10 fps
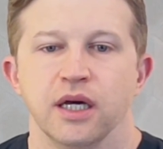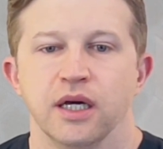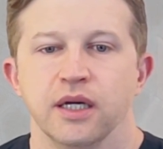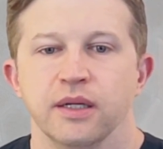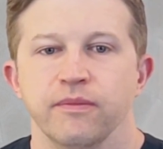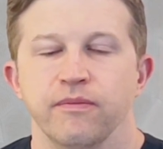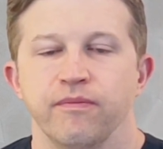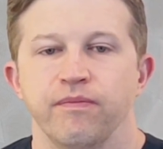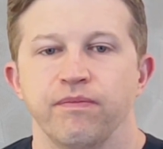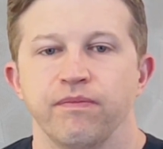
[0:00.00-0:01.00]
Um,
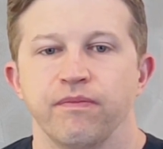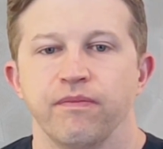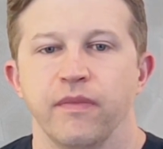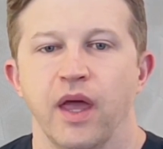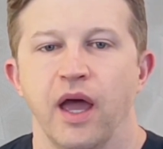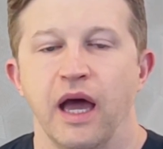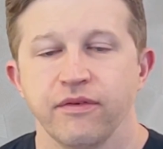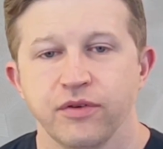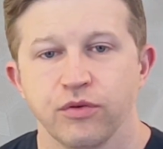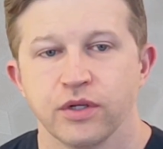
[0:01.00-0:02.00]

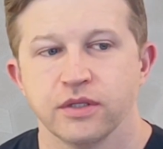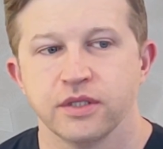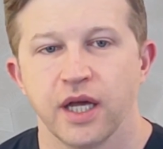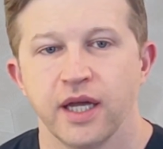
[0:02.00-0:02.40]
afterwards,